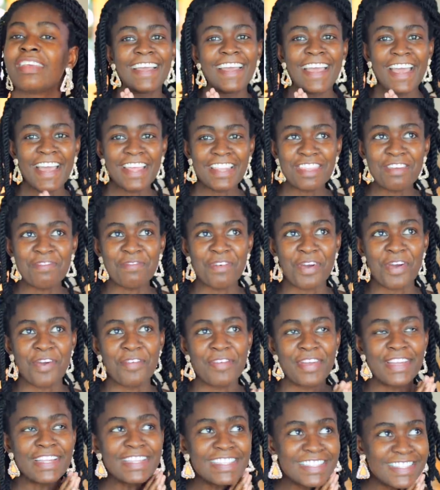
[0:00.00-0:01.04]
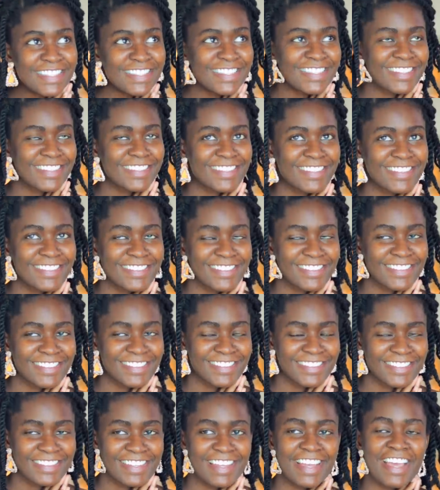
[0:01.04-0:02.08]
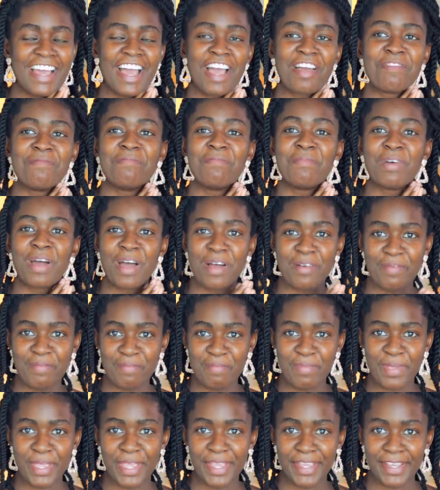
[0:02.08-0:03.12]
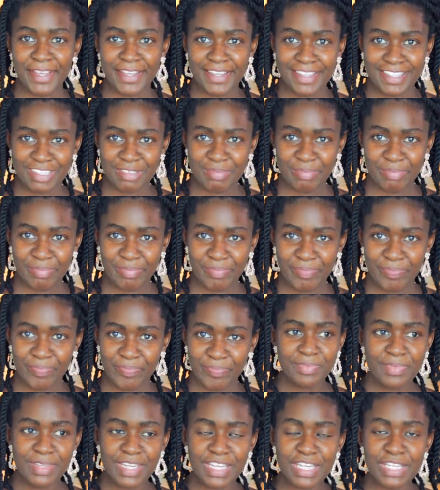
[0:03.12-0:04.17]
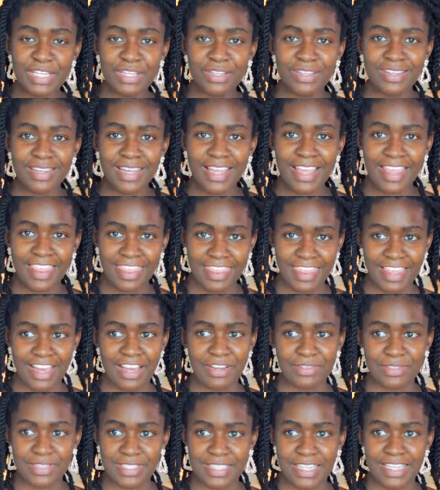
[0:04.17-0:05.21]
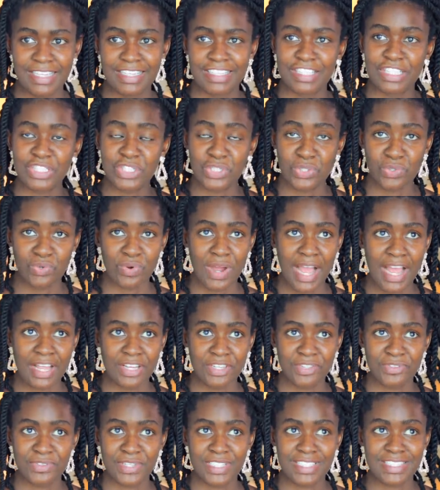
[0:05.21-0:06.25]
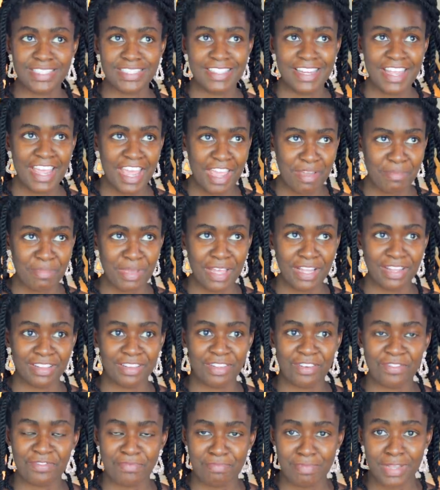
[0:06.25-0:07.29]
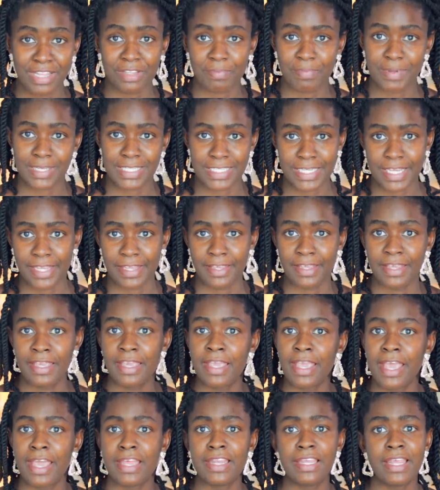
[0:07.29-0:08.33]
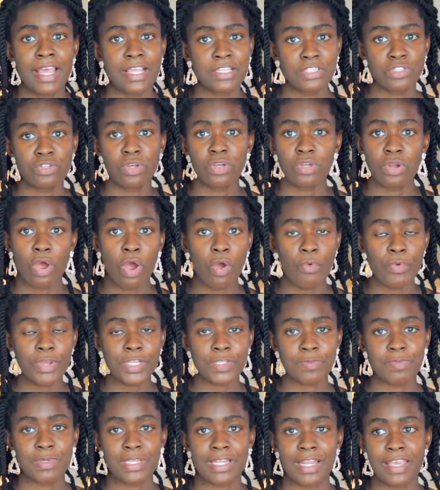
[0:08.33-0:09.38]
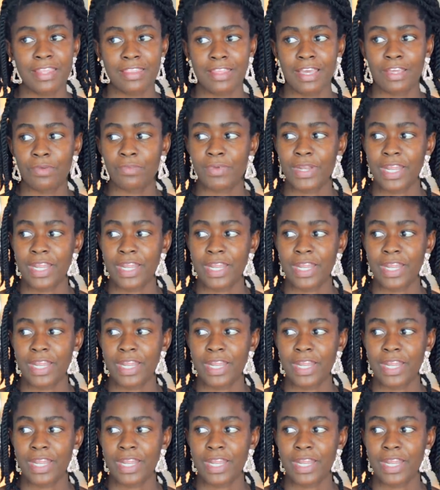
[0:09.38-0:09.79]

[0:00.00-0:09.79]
At the moment, I'm pumping 1,200 ml of milk per day. And it has not always been like that.